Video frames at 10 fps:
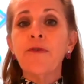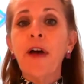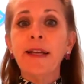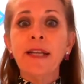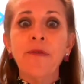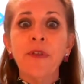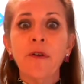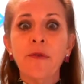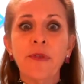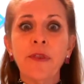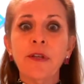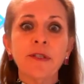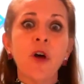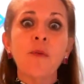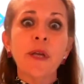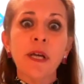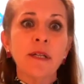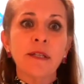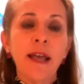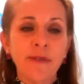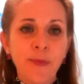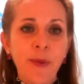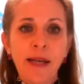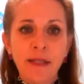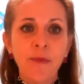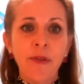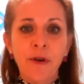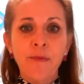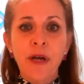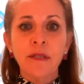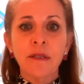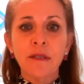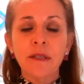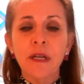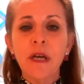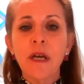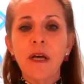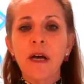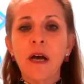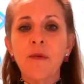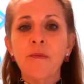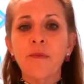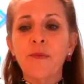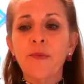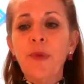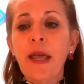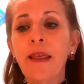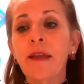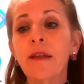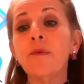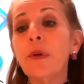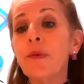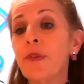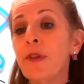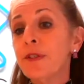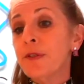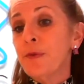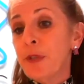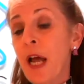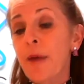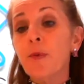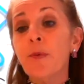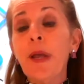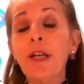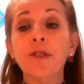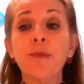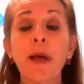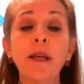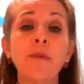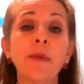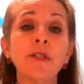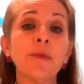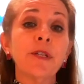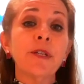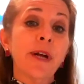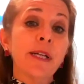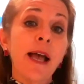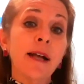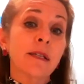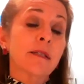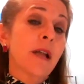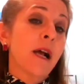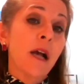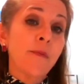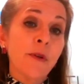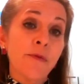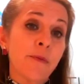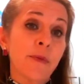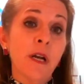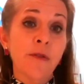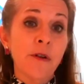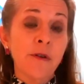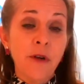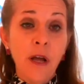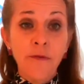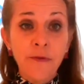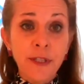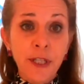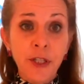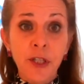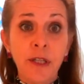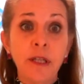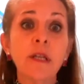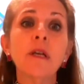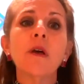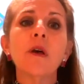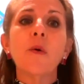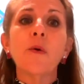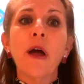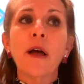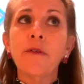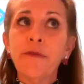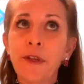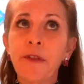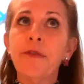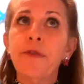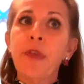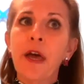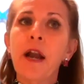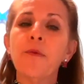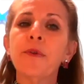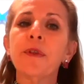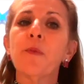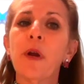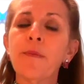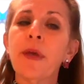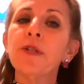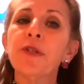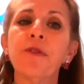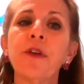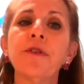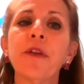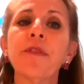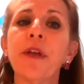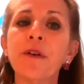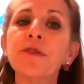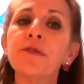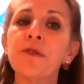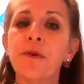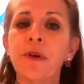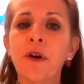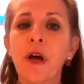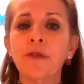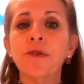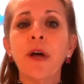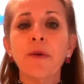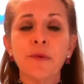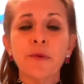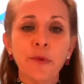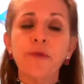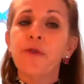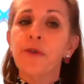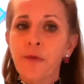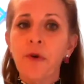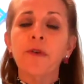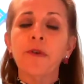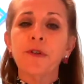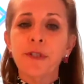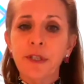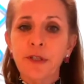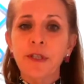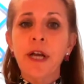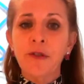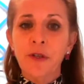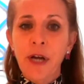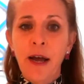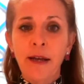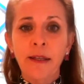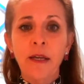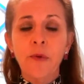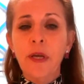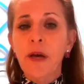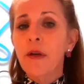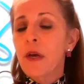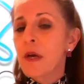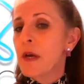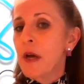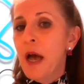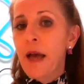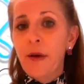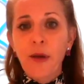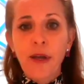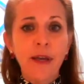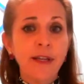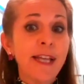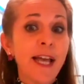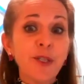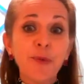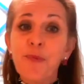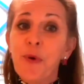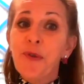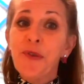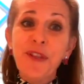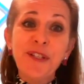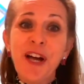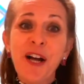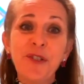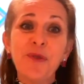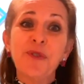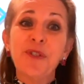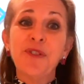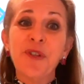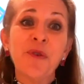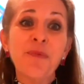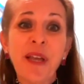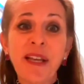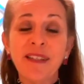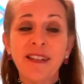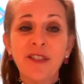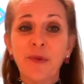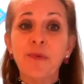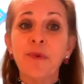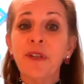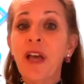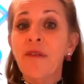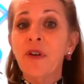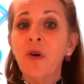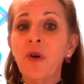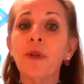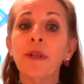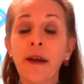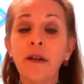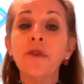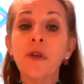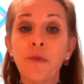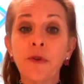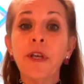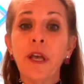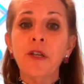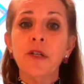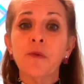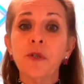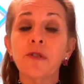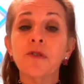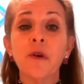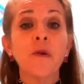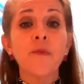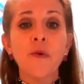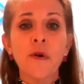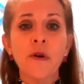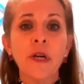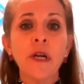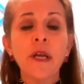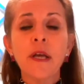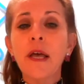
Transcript: find out that it's all because they have spasm in their muscles. Um, and then there's times when patients might come into me direct access, not coming from another um, physician where I'll feel that I really want to make sure that nothing else is going on. So I will refer them over to, to Dr. Kiley. And we have, I can text with both of these doctors, which is so amazing. So we really have an open line of communication, which is so important.